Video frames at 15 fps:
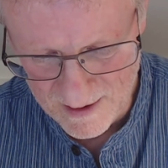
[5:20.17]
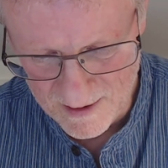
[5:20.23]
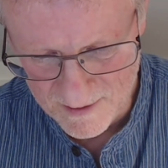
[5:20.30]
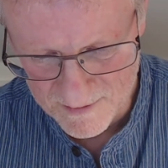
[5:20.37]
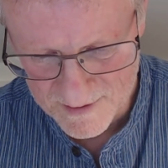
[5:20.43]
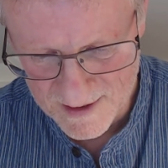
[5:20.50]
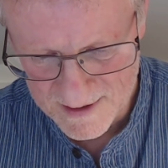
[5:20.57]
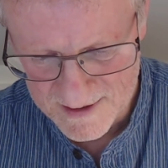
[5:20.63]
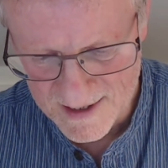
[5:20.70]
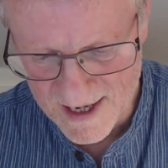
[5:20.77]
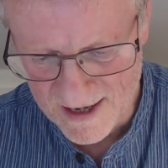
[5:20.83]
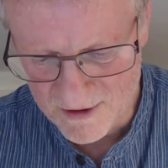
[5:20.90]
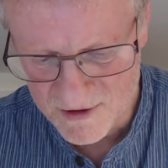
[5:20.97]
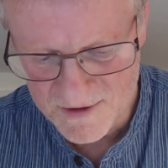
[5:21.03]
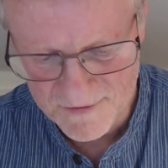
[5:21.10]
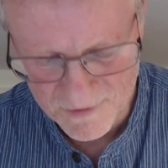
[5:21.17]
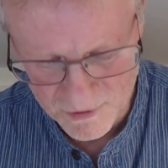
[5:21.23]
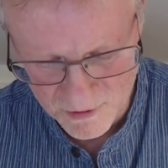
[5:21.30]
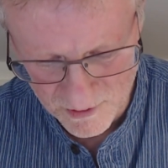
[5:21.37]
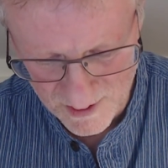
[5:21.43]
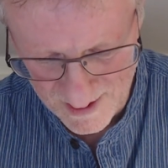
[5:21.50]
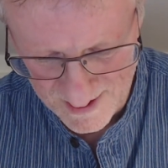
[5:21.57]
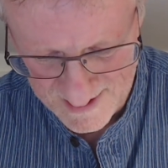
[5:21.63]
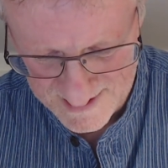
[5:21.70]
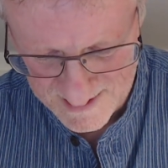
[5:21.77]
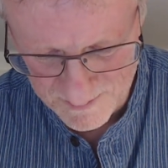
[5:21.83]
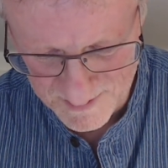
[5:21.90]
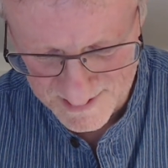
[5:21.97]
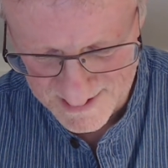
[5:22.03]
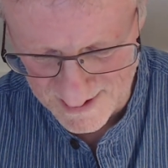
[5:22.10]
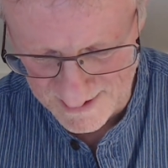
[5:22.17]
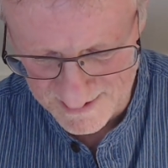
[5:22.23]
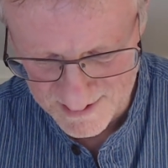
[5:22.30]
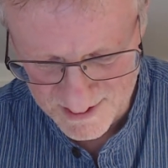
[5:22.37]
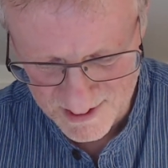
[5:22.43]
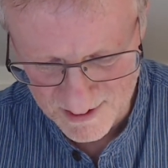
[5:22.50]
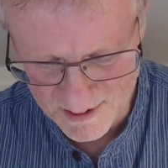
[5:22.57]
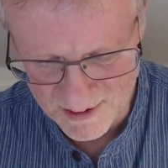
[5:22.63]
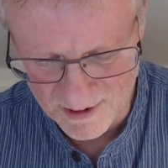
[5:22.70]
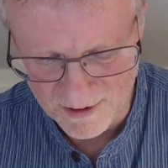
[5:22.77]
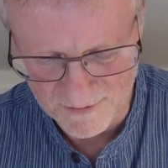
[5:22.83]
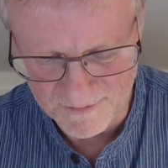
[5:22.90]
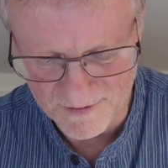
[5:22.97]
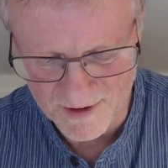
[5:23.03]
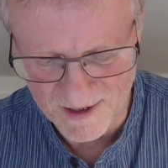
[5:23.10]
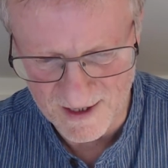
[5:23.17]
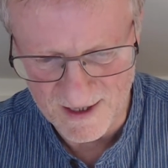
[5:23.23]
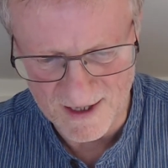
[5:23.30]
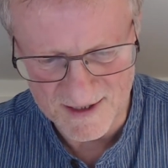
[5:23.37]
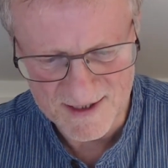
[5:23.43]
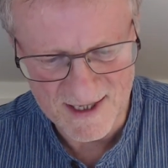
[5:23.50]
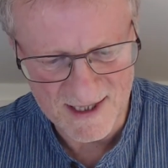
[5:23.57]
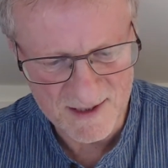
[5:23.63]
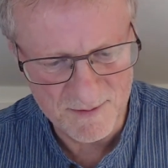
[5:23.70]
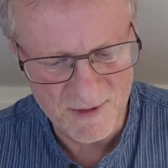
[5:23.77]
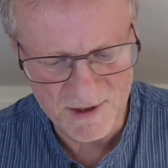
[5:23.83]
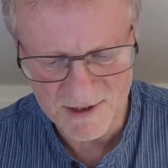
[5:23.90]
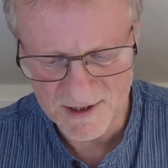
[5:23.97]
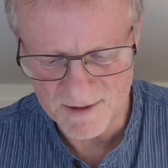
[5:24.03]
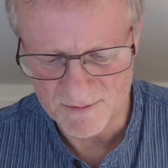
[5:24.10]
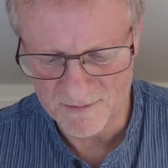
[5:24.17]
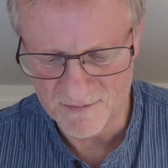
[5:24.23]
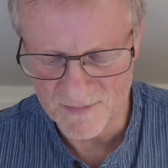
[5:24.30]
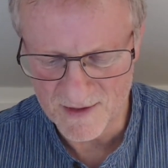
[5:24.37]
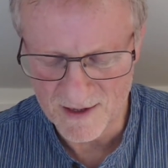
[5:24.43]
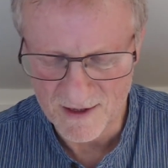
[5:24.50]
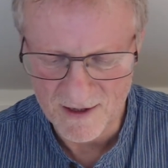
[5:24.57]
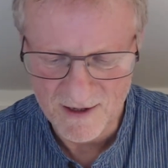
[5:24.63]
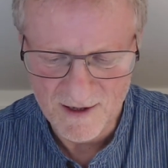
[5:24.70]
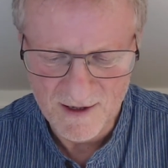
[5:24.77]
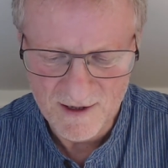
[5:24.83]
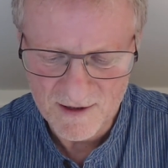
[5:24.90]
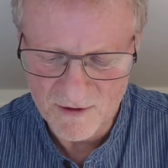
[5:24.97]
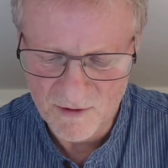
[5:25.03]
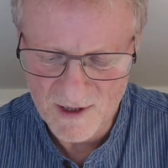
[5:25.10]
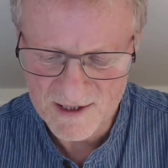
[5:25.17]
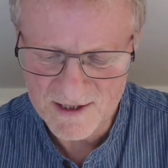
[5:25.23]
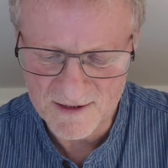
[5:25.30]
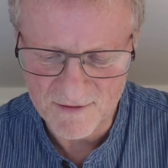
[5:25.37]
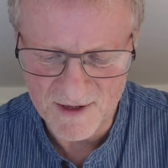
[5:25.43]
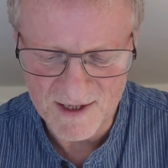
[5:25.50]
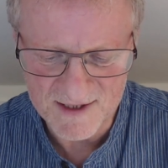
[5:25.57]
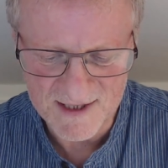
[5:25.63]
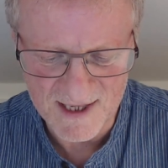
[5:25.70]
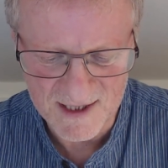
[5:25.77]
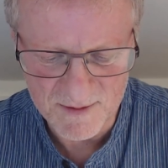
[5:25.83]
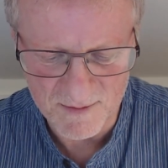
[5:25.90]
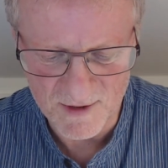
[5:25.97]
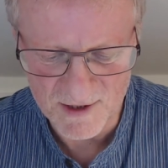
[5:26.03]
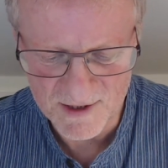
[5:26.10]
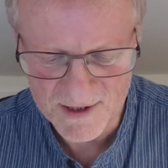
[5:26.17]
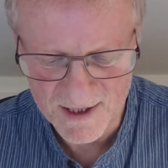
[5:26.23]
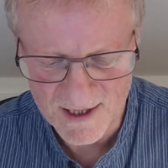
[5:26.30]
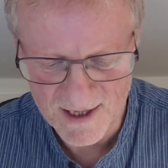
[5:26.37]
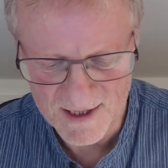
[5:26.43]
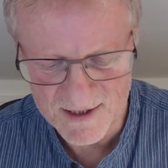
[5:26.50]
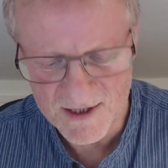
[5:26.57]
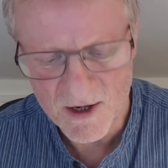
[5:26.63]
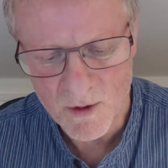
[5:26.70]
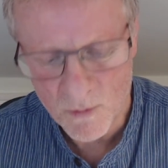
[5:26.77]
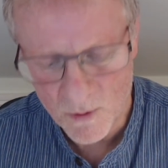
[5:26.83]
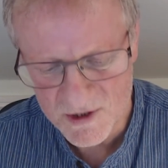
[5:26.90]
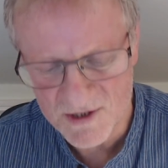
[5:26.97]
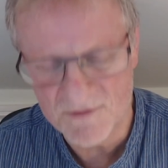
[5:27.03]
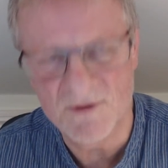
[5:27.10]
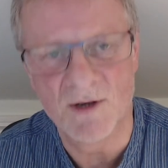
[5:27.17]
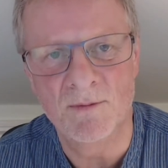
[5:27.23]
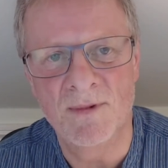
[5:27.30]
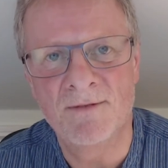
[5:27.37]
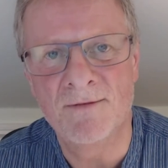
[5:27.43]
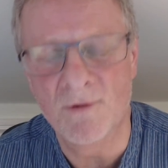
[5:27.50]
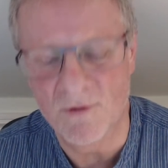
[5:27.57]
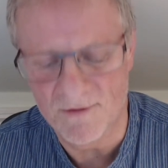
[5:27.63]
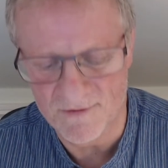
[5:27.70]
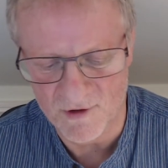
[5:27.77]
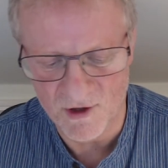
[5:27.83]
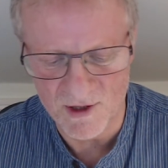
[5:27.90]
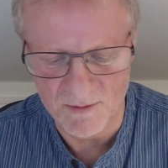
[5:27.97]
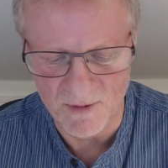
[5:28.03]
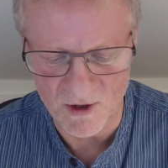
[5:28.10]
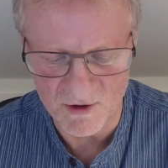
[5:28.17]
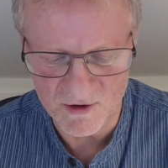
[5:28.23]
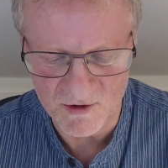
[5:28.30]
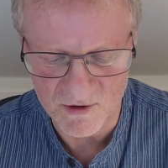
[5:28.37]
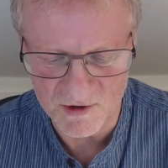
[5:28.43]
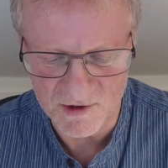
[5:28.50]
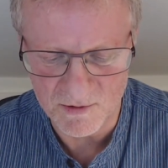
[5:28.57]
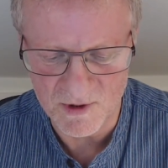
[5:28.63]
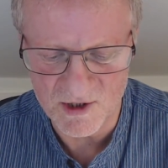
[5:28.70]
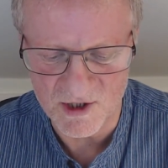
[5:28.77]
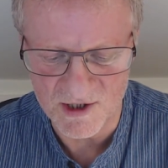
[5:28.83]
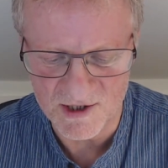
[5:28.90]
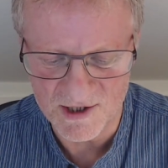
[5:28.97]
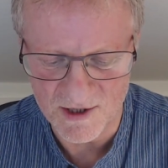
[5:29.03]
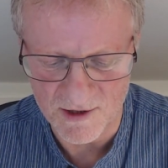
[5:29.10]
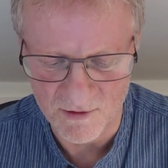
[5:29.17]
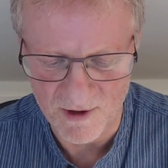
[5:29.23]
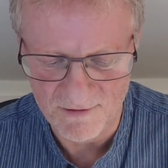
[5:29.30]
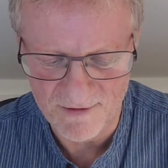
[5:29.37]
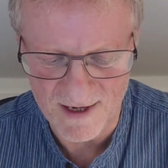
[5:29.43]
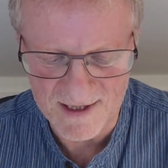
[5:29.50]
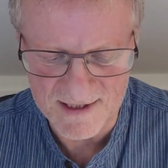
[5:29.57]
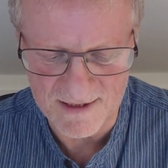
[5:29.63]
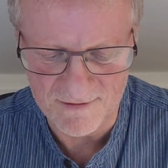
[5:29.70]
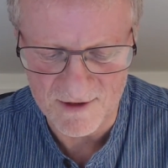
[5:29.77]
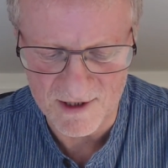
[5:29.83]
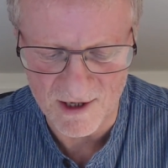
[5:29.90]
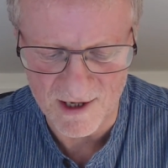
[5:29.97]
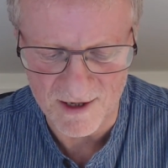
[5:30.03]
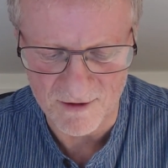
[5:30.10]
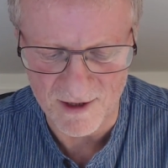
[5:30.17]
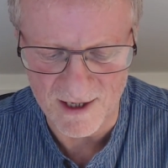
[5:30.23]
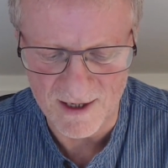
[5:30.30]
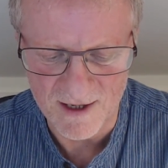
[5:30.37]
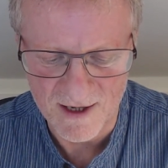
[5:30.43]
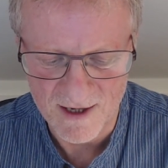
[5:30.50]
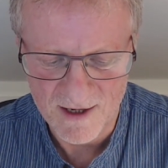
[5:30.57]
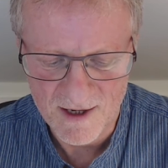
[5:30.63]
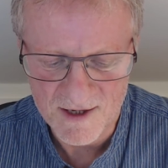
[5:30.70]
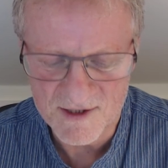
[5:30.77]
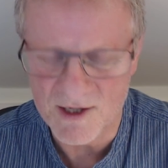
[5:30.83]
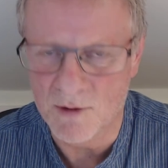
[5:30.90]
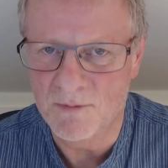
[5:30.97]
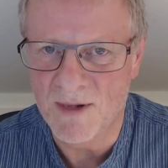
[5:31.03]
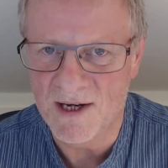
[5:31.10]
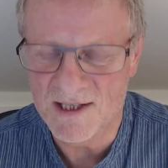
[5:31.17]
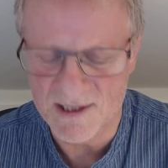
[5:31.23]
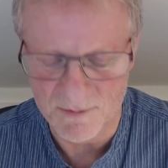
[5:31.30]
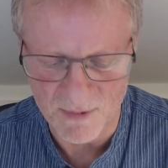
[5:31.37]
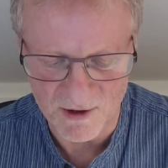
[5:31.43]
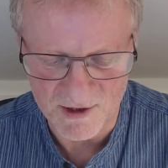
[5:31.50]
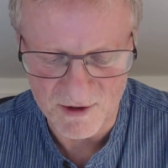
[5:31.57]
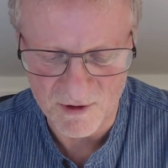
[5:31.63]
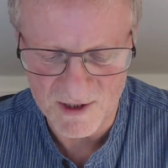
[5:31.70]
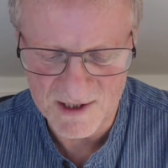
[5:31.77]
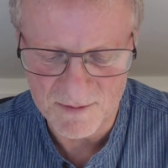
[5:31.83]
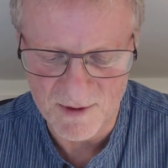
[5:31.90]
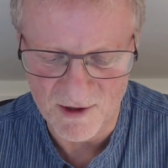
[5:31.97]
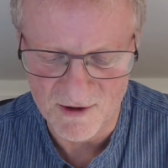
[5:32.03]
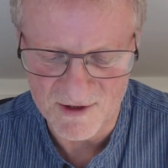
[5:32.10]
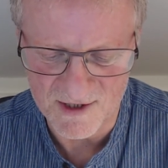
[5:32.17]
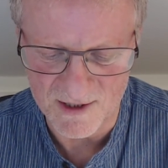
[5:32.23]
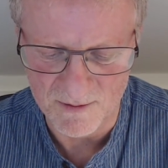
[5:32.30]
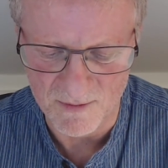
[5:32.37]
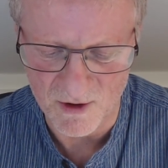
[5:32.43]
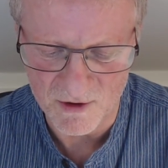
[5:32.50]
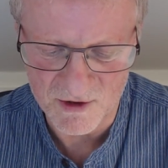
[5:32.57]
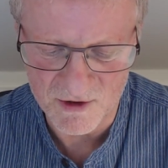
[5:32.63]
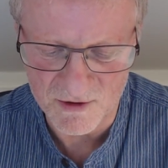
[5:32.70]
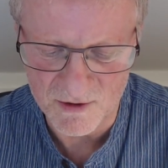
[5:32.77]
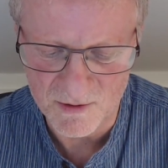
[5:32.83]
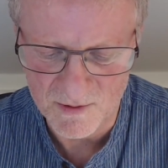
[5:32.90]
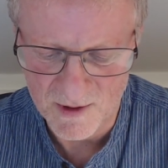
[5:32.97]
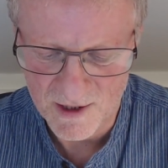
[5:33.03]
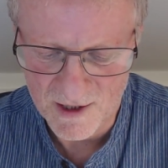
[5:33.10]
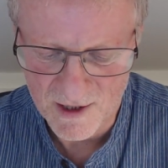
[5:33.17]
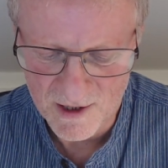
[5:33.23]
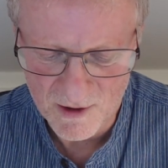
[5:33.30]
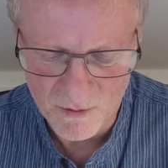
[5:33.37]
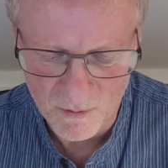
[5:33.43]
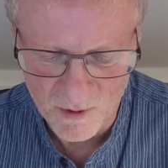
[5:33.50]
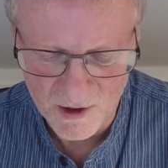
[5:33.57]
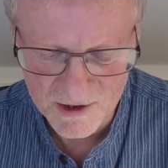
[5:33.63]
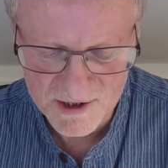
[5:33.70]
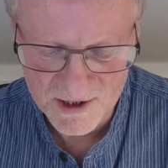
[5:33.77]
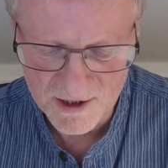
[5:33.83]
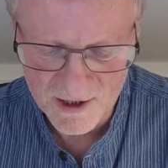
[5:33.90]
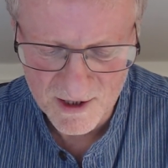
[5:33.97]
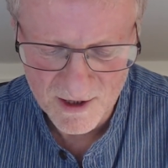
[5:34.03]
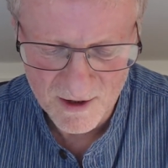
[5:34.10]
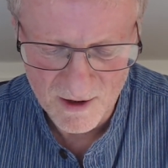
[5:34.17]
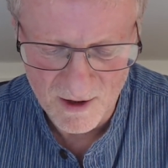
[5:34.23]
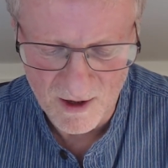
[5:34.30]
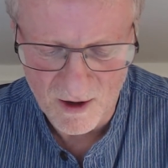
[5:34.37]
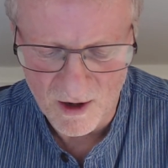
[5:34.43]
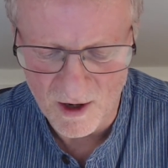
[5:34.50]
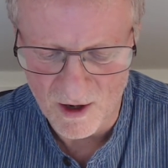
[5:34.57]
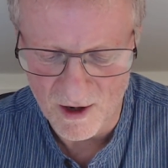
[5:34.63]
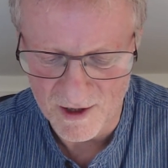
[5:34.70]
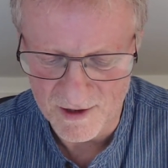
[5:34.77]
That accounts for 80% of the assessment. The rest of the assessment is what you've done before for other modules, which is the reflective diary. So based upon your experience of the module, what was